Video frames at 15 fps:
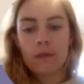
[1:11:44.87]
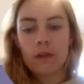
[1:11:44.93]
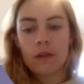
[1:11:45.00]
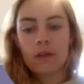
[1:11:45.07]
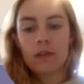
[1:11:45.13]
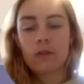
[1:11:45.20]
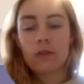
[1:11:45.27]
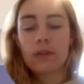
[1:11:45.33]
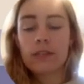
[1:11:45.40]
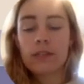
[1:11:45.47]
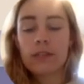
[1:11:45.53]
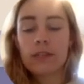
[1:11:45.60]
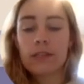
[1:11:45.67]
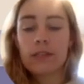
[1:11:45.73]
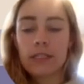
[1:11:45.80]
So this is
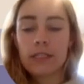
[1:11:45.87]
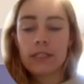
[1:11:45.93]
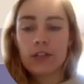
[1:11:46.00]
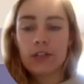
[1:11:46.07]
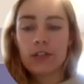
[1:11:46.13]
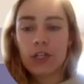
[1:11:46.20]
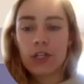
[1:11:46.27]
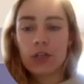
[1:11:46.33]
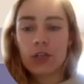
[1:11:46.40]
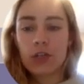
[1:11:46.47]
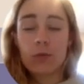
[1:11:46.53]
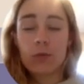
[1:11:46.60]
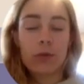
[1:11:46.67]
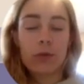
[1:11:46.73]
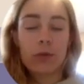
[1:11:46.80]
a situation where we
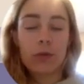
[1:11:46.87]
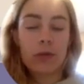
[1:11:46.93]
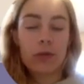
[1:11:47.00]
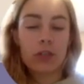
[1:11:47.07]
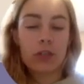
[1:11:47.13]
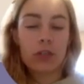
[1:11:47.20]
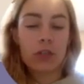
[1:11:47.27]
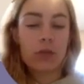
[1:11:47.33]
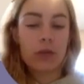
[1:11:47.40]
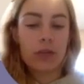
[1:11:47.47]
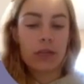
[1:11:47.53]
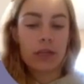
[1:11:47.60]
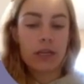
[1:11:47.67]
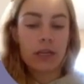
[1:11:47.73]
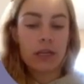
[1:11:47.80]
really want to look at one of the
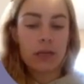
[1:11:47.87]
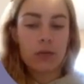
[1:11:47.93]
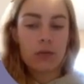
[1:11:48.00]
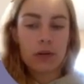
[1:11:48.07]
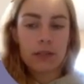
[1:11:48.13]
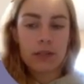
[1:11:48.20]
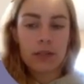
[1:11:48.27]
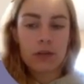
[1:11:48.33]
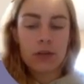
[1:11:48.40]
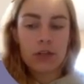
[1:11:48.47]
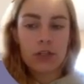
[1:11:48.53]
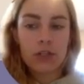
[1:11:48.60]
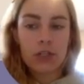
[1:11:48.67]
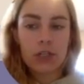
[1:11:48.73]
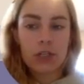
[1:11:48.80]
key words in the
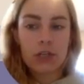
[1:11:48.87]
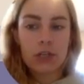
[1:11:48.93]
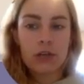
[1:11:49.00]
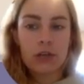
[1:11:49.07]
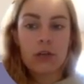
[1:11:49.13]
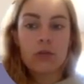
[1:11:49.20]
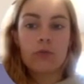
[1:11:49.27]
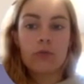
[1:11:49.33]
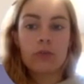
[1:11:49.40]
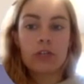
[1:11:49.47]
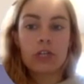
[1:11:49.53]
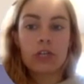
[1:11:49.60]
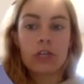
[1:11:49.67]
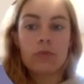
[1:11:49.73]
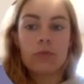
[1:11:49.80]
question, which
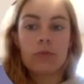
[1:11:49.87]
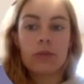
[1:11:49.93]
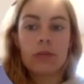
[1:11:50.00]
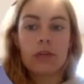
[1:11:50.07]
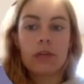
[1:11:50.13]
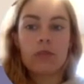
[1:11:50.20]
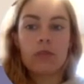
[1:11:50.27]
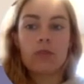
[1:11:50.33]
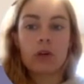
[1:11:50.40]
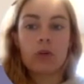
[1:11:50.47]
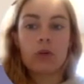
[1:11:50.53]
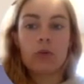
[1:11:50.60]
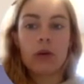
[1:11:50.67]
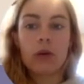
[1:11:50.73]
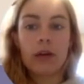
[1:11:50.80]
here would be
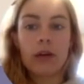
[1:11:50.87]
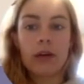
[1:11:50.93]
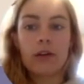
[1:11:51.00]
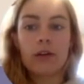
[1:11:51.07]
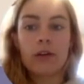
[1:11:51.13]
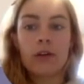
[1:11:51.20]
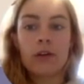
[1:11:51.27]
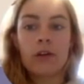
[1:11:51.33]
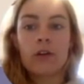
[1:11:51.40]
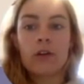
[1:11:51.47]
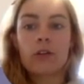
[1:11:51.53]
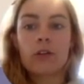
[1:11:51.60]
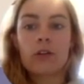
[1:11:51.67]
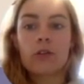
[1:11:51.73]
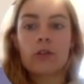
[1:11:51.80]
required.
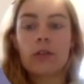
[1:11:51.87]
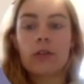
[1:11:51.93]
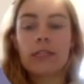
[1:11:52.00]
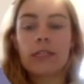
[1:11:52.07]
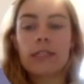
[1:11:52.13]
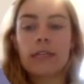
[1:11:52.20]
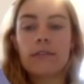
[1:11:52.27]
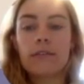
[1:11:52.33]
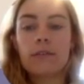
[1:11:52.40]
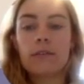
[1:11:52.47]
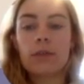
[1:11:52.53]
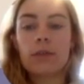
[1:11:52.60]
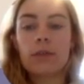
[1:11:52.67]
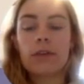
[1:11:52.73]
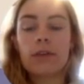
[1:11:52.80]
So when is a safety
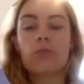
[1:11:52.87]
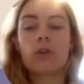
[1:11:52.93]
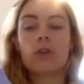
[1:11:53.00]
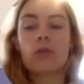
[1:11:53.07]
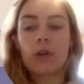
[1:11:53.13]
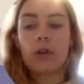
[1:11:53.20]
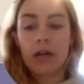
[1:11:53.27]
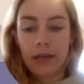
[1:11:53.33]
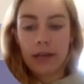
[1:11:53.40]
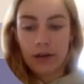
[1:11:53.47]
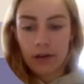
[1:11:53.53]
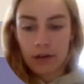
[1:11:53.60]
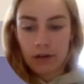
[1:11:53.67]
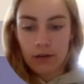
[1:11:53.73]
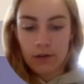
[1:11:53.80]
plan required?